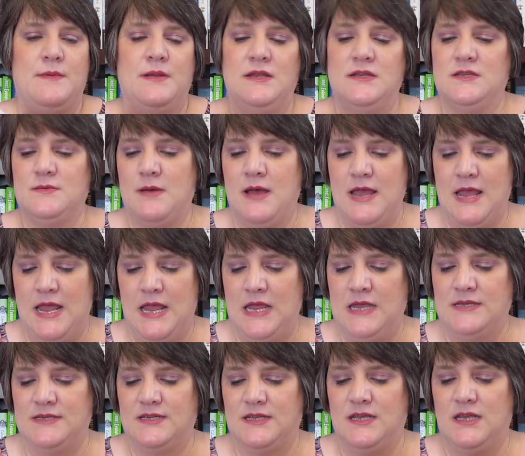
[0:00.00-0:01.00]
it into my
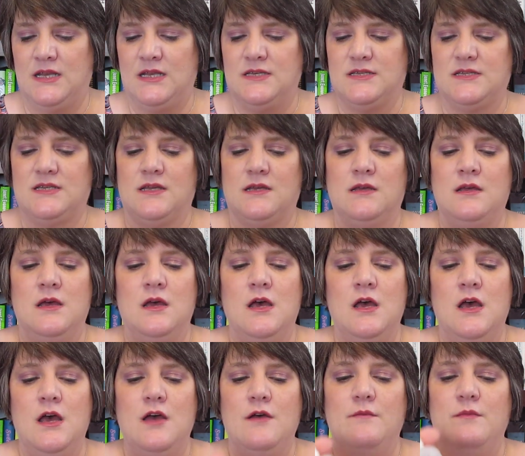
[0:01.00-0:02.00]
hand to get it to
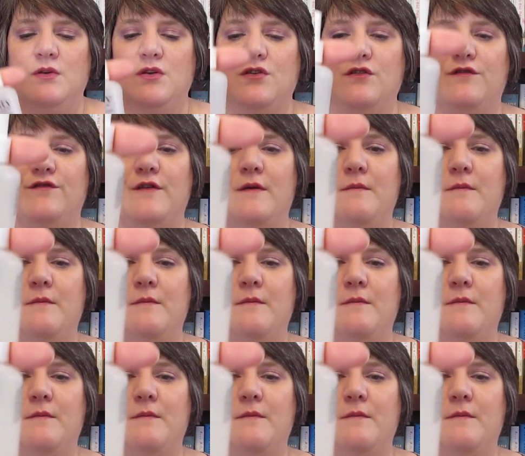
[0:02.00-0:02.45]
move.